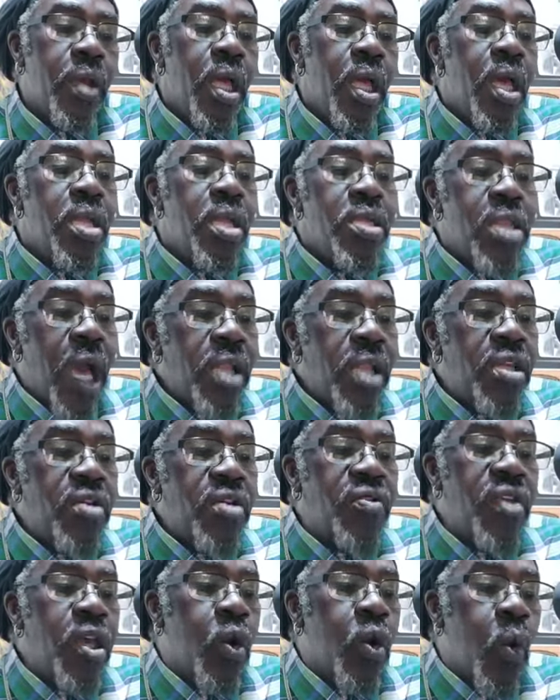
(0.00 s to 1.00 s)
not
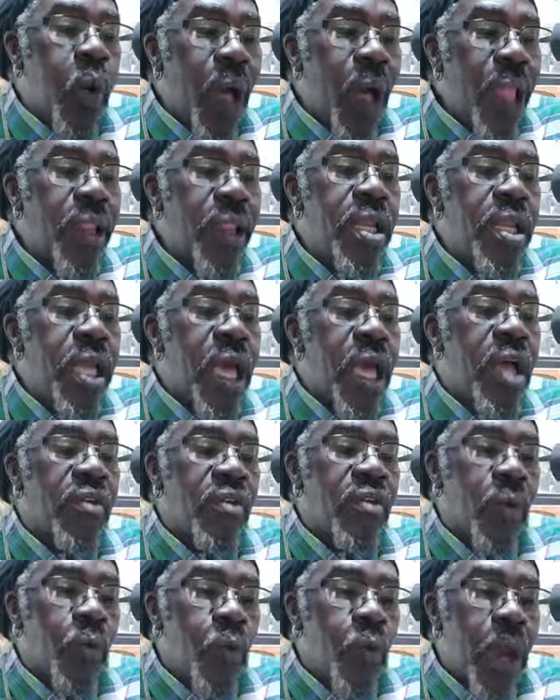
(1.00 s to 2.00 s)
just equality as
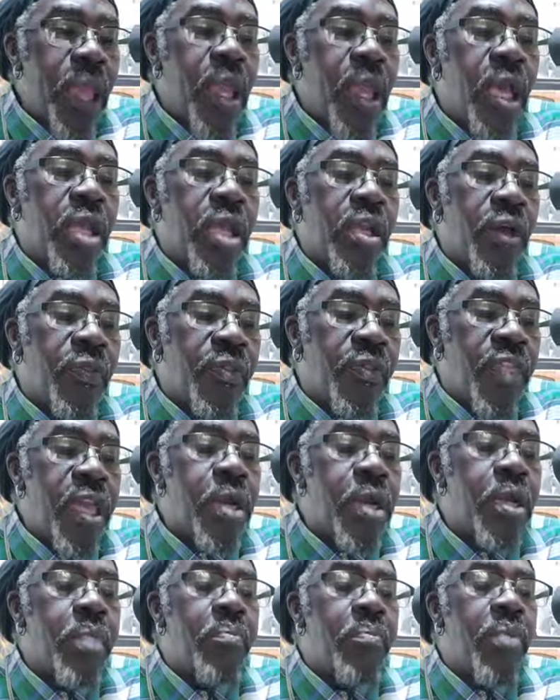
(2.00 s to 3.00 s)
a right in a
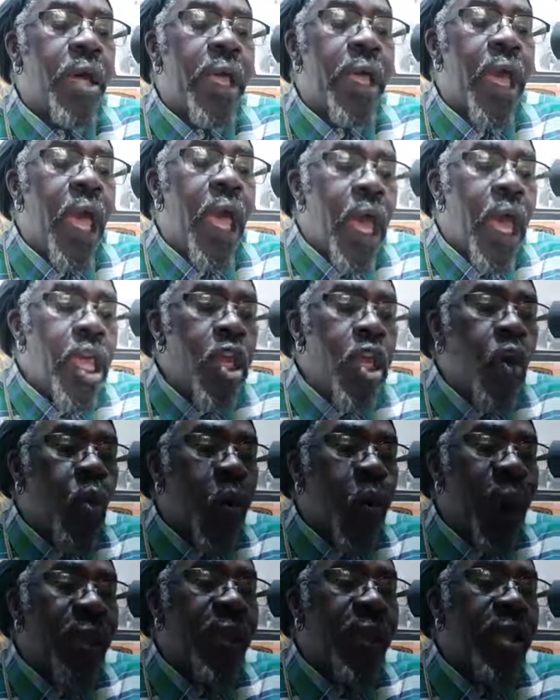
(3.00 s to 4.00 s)
theory, but
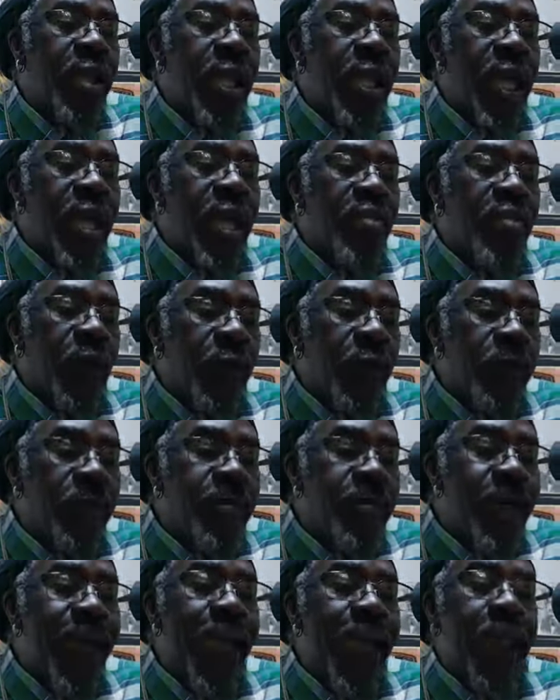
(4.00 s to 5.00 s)
equality as a
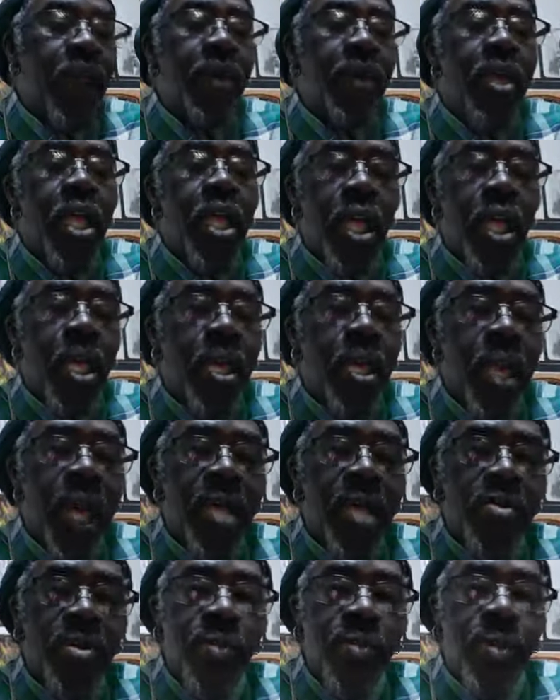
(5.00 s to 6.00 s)
fact and
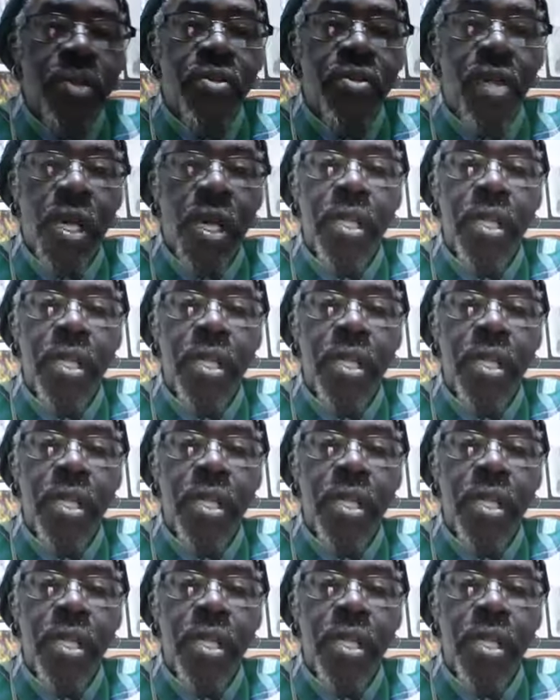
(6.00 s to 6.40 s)
as a result.